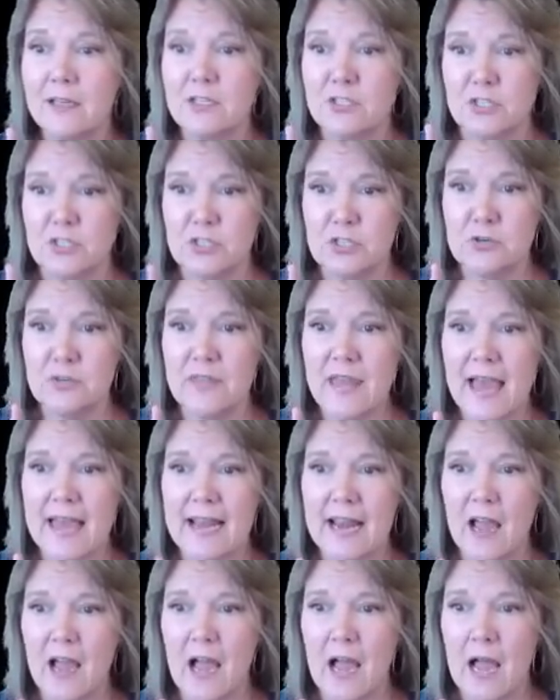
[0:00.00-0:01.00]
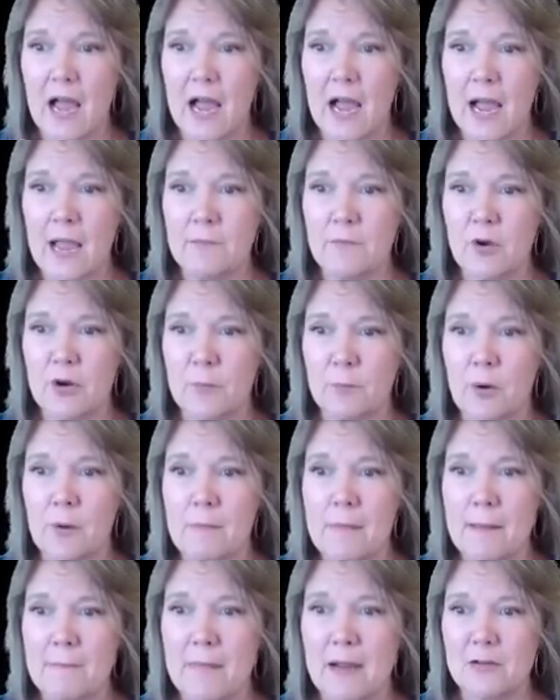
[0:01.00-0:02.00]
To do that, I'm going to put
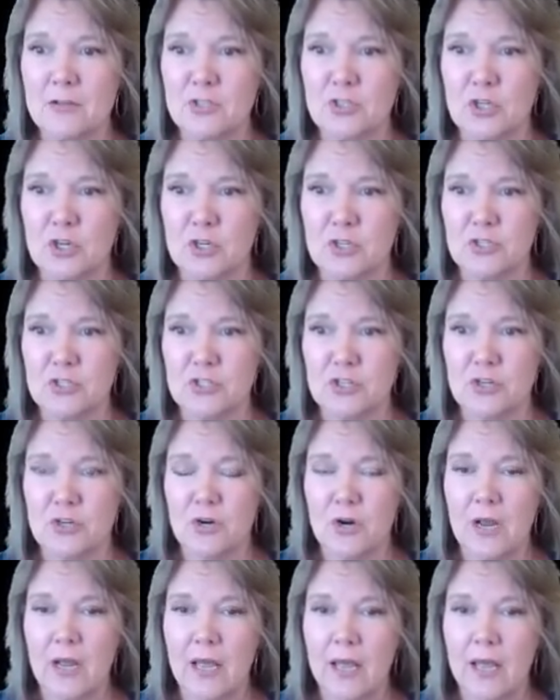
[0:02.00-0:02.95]
my mouse cursor,